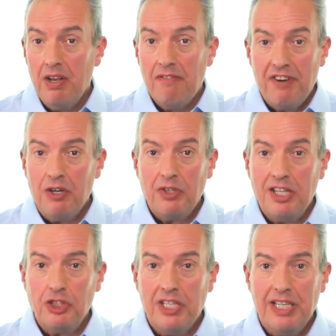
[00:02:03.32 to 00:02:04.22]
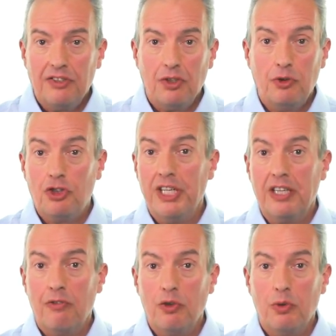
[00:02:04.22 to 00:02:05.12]
field engineers who treat
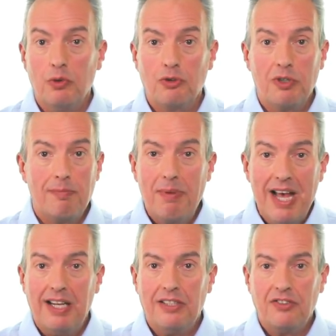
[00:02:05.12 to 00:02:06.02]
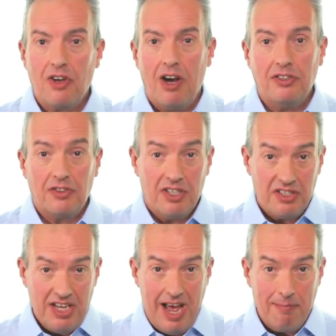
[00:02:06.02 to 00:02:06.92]
the rules with barely disguised
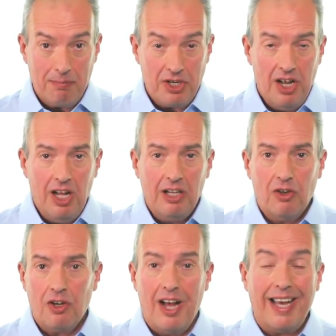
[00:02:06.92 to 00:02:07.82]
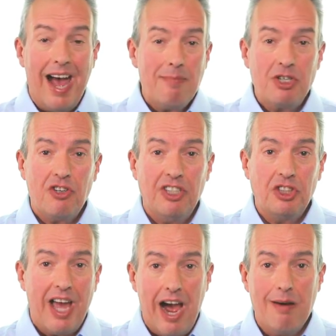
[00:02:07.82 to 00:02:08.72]
contempt look like amateurish
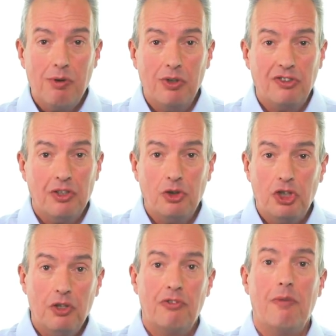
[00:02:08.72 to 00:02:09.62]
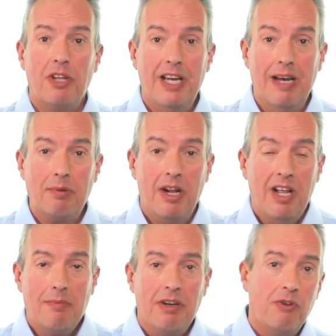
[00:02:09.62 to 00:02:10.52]
cowboys who shoot from the hip
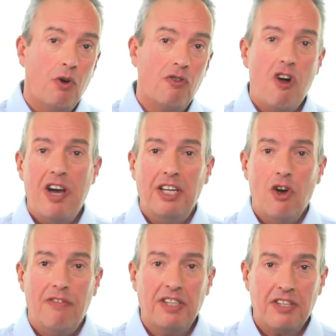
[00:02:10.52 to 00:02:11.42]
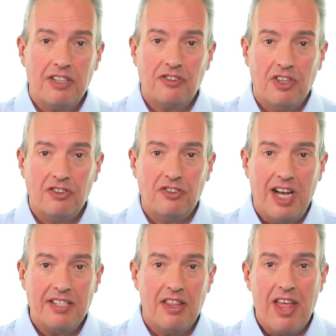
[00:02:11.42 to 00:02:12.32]
before riding off into the
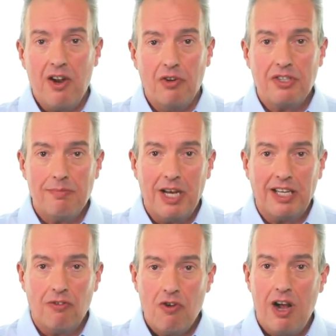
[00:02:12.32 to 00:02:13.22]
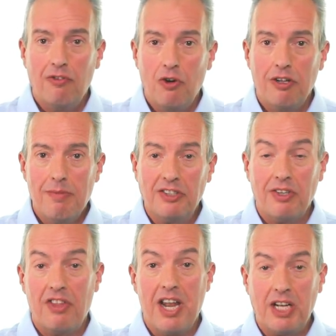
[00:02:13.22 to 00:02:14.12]
sunset and then on to make a right royal mess
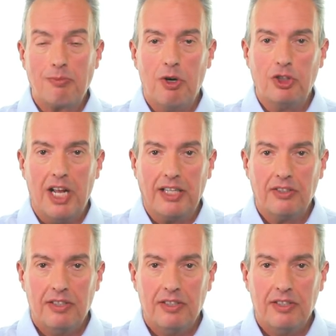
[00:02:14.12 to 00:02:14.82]
of the next project.